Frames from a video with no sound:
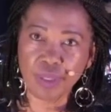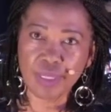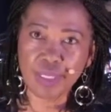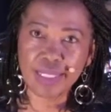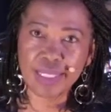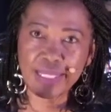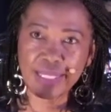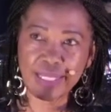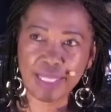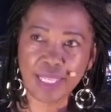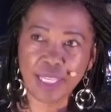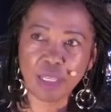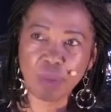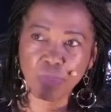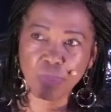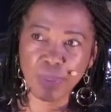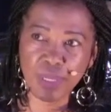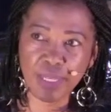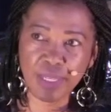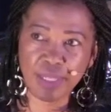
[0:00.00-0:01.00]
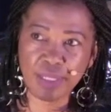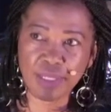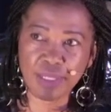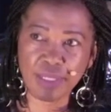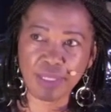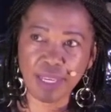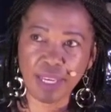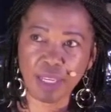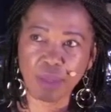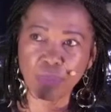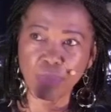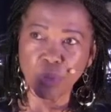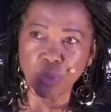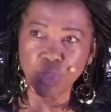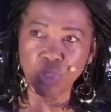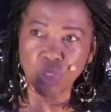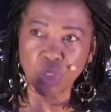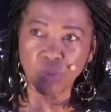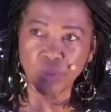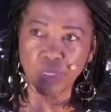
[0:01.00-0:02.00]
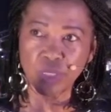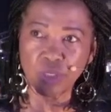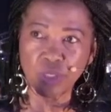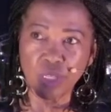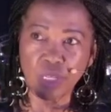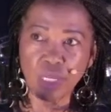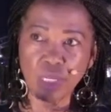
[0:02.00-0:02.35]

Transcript: Seek peace and pursue it.